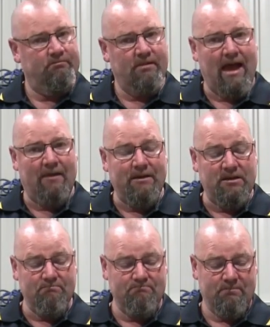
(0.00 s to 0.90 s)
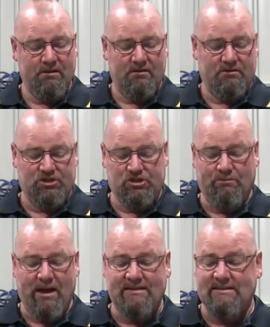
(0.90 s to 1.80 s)
Aluminium, just your
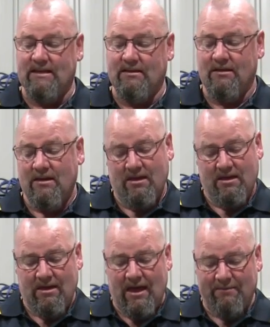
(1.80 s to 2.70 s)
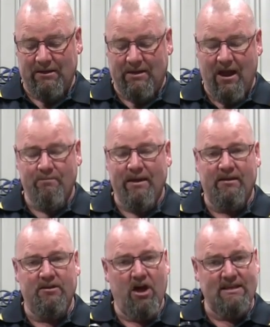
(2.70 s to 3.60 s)
basic aluminium
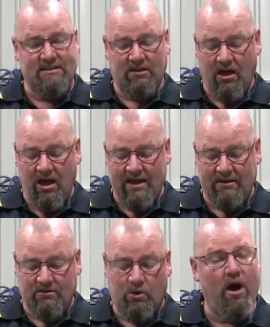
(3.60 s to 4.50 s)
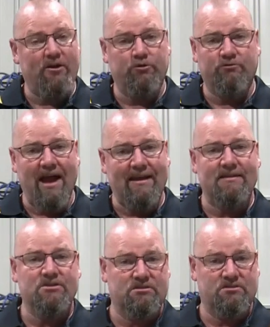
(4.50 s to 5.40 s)
carabiner, nice and light, quite a good
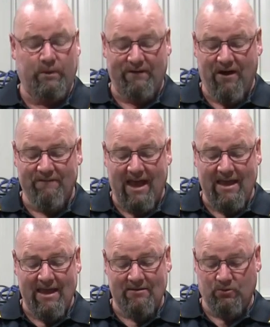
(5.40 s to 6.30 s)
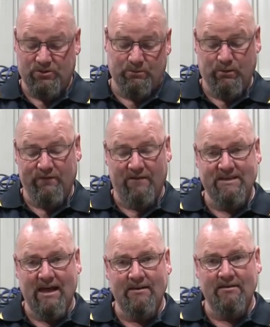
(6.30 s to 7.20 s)
rating, 25 kN or 2.5
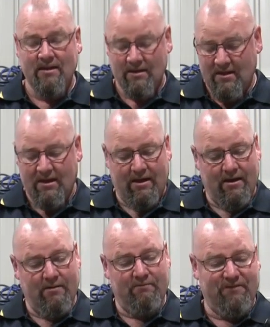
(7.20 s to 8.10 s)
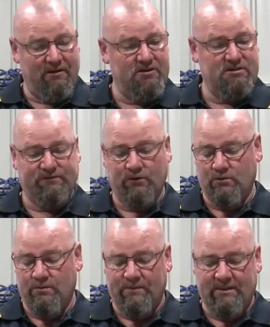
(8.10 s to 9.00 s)
tonne, very
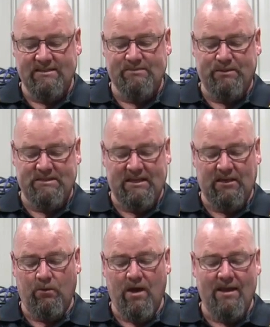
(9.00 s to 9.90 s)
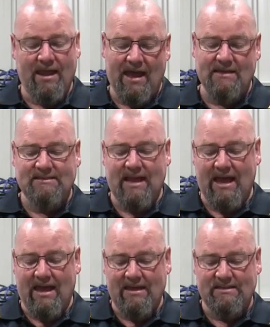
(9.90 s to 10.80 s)
useful. This particular one has
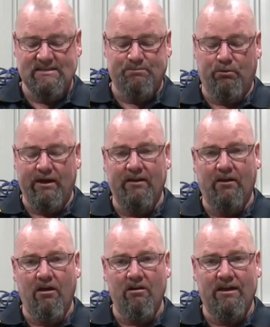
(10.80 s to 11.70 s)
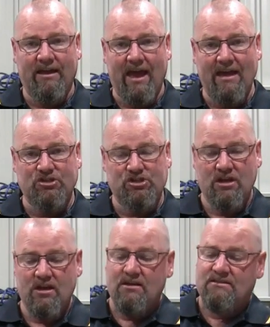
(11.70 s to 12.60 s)
a spring lock catch.
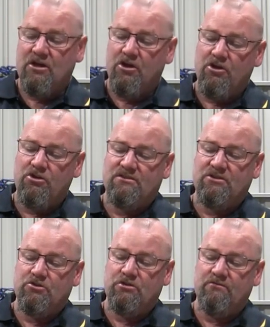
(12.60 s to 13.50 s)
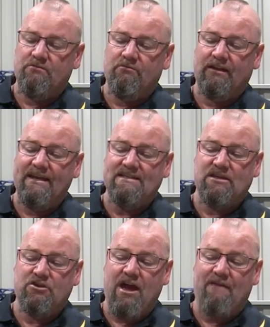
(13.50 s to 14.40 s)
So to release
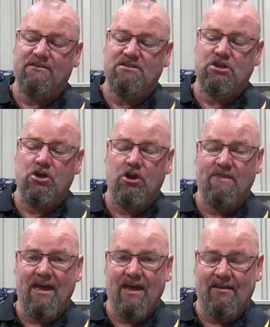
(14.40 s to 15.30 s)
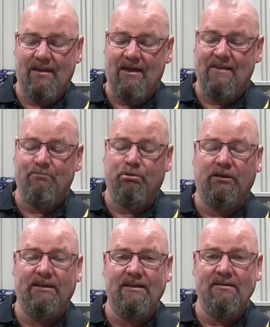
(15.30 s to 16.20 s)
it, you have to turn that and then
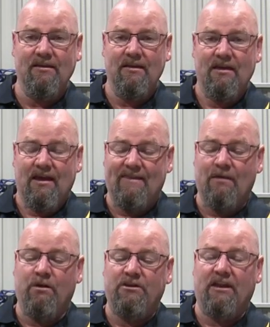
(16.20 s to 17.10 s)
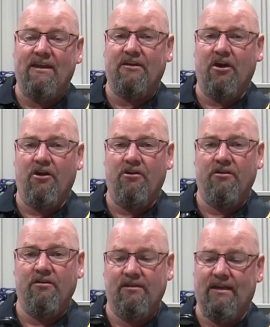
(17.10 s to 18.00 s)
pull it in. And then when you let it go,
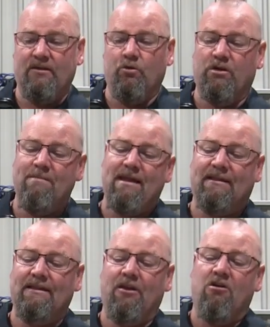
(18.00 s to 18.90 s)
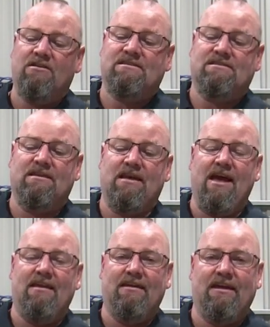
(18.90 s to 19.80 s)
it automatically locks
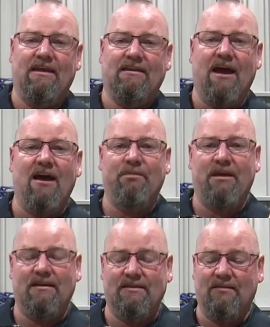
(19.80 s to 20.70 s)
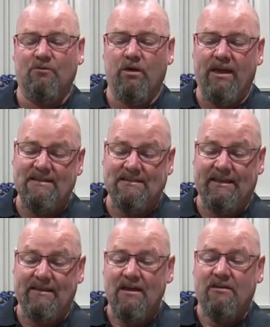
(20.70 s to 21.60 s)
and it can't be undone
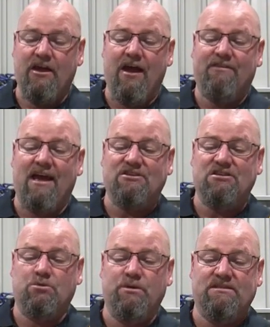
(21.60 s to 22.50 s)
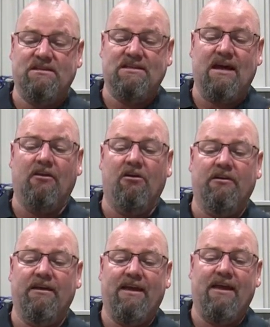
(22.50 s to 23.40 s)
easily. You have to actually twist it to unlock
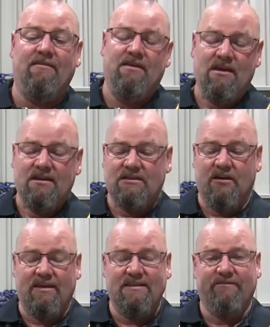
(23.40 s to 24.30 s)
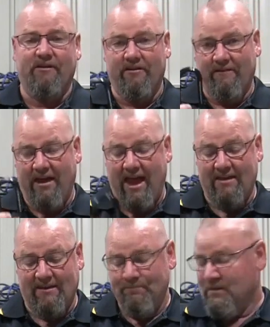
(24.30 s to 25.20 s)
it again. So these are very, very
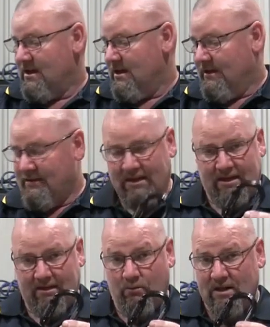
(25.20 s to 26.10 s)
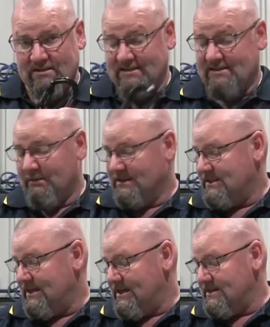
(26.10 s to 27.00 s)
handy. The ones that are similar to
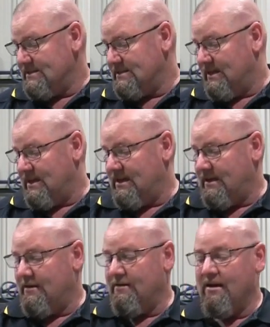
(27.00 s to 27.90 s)
these, the